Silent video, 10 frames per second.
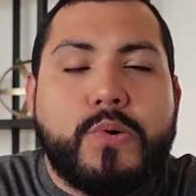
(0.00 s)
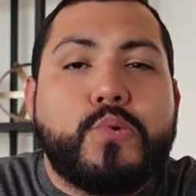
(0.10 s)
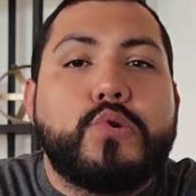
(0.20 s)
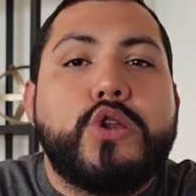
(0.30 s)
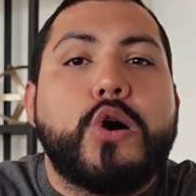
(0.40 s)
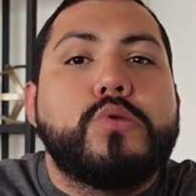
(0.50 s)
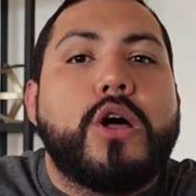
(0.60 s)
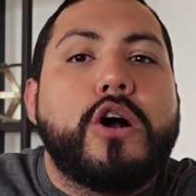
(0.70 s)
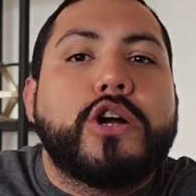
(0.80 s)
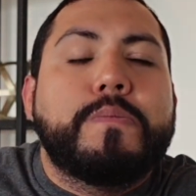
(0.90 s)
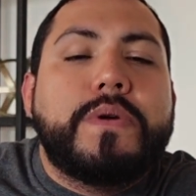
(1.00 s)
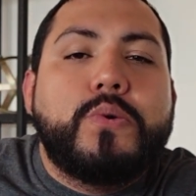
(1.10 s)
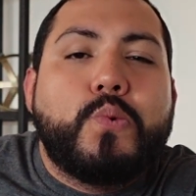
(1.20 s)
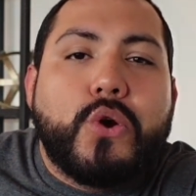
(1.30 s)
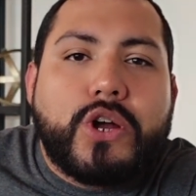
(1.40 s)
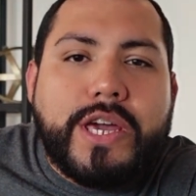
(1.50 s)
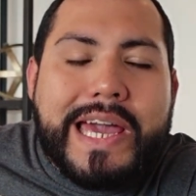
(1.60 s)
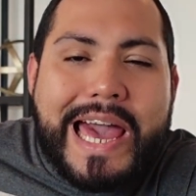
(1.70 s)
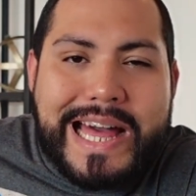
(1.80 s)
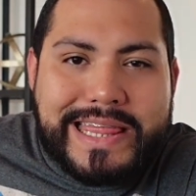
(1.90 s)
will no longer be
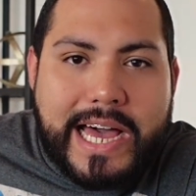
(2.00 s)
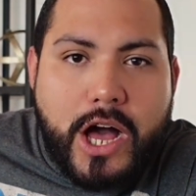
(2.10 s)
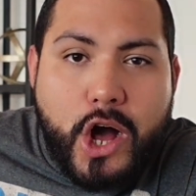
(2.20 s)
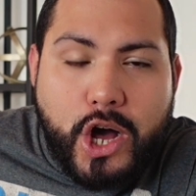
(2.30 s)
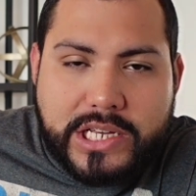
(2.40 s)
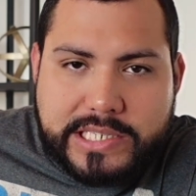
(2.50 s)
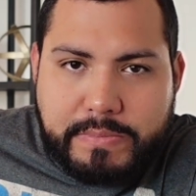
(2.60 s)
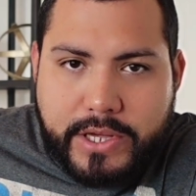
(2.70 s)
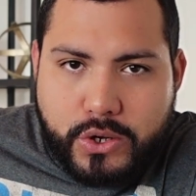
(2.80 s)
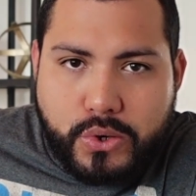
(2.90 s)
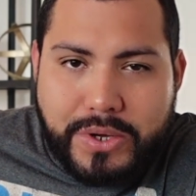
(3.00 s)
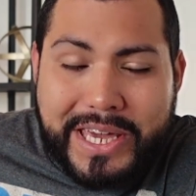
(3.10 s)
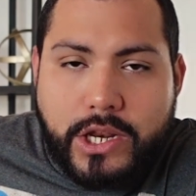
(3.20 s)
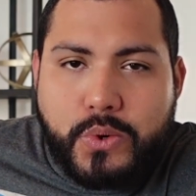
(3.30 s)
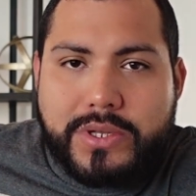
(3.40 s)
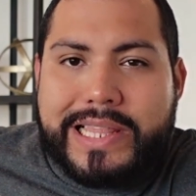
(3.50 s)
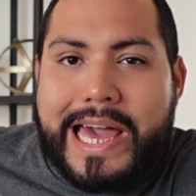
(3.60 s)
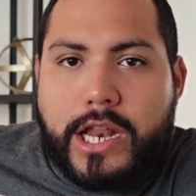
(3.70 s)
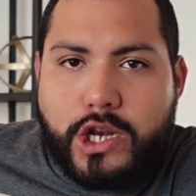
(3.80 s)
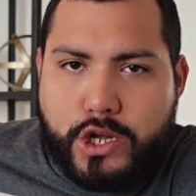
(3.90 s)
working at that hospital in
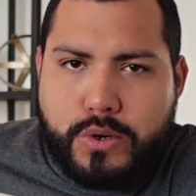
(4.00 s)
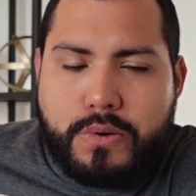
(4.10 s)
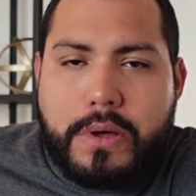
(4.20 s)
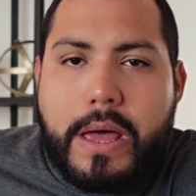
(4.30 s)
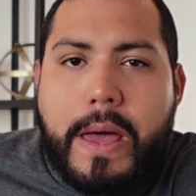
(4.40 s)
Orlando